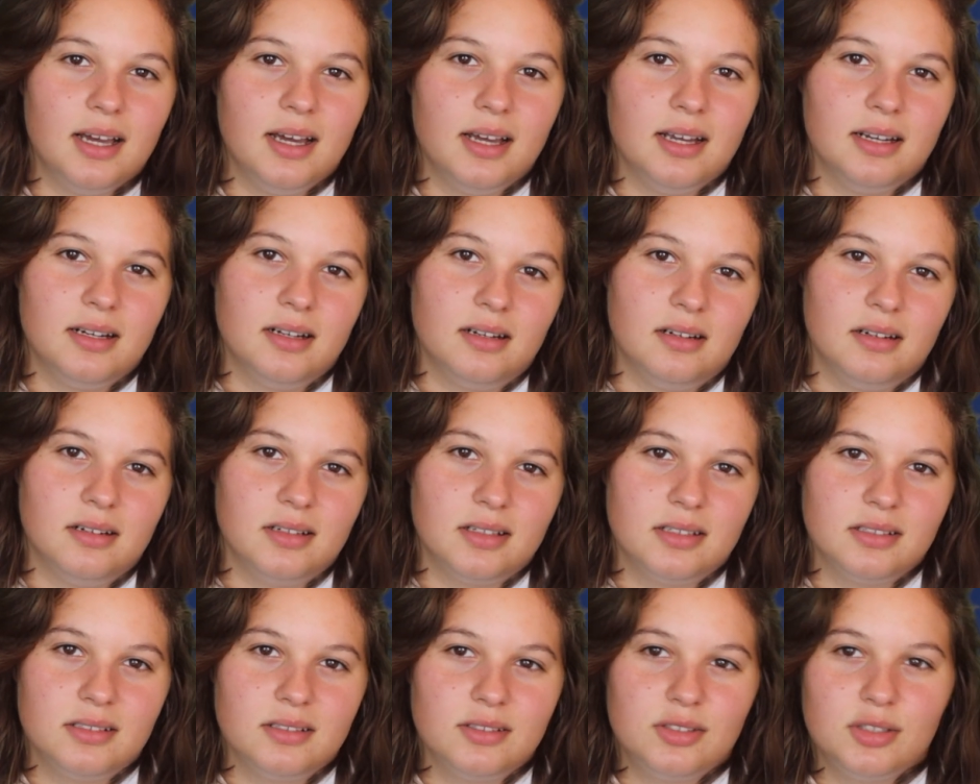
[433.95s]

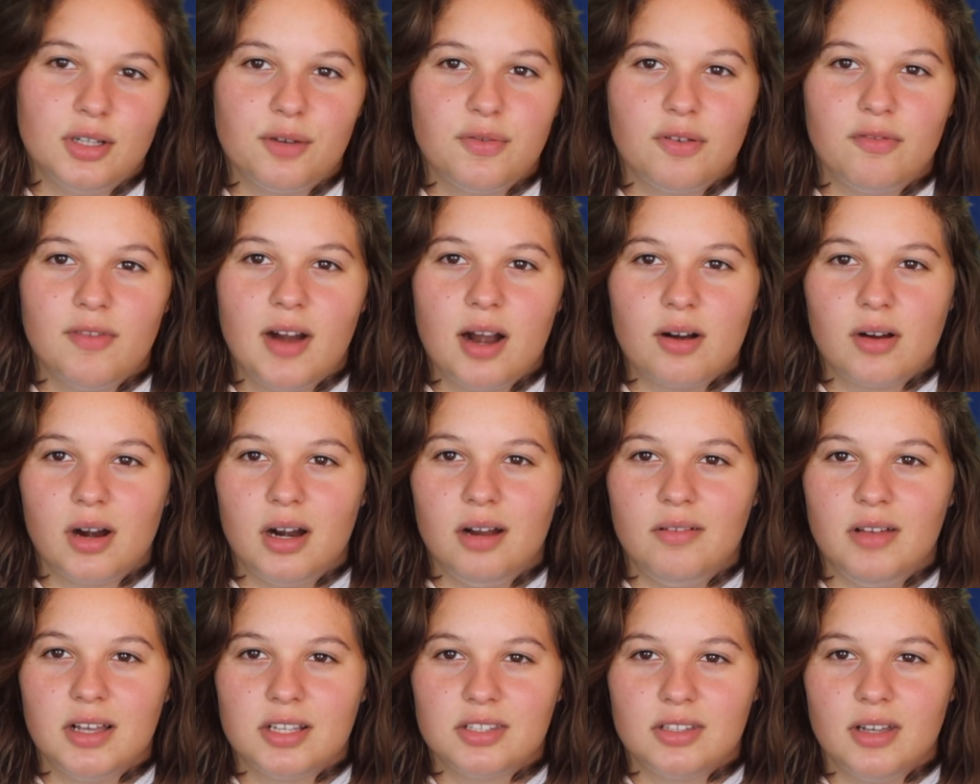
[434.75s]
and stuff around
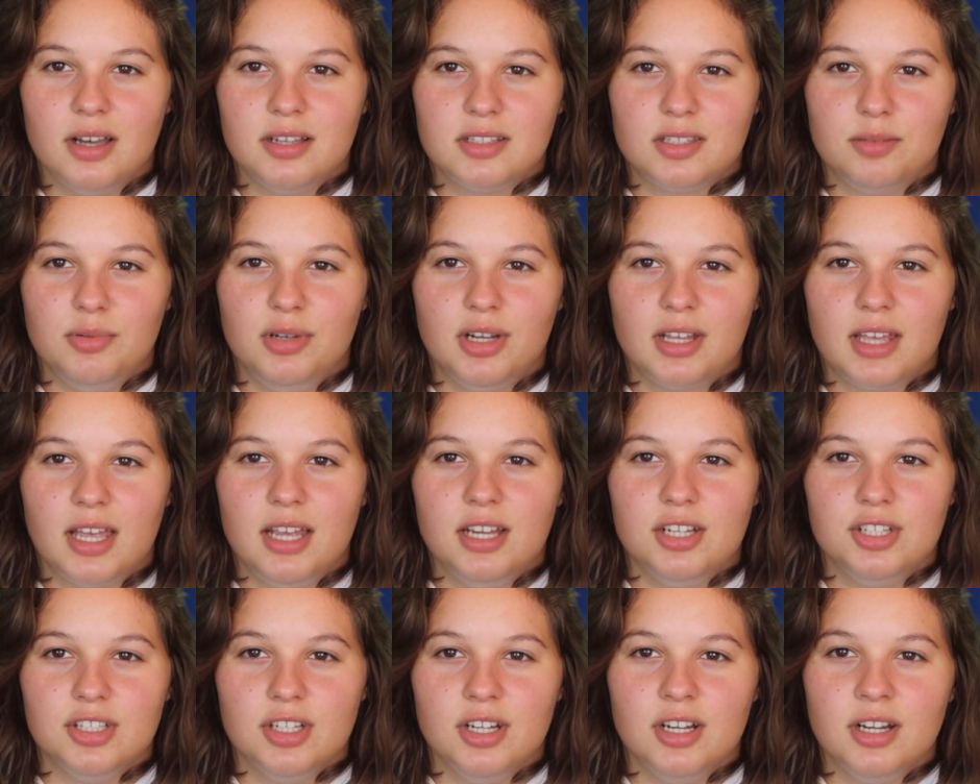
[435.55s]
kind of like science
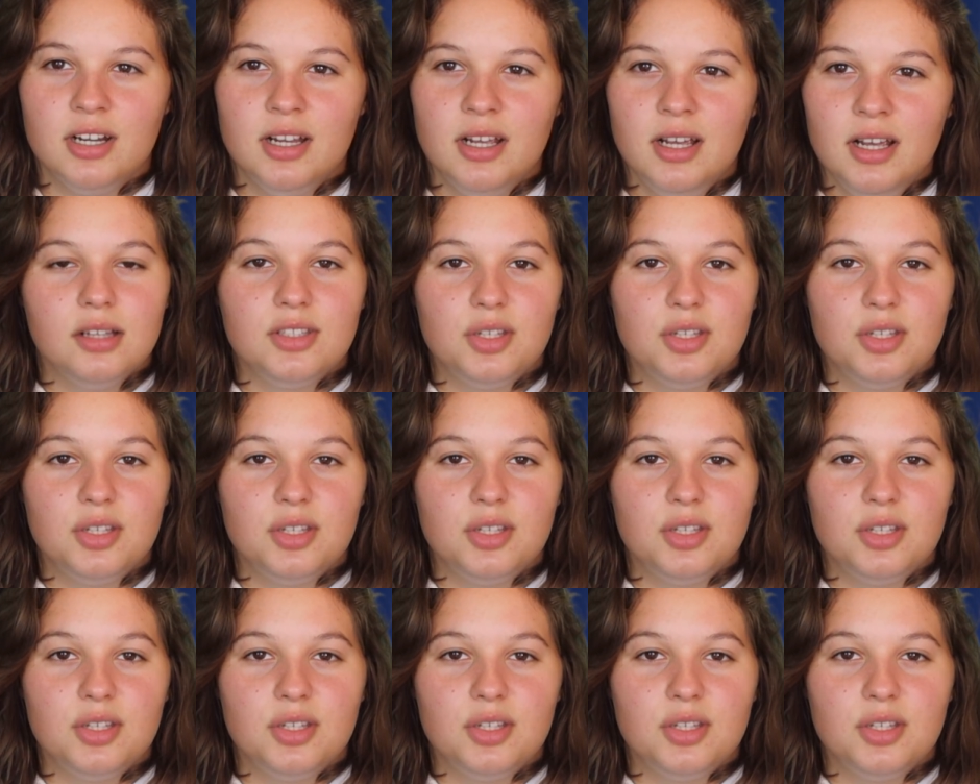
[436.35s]
communication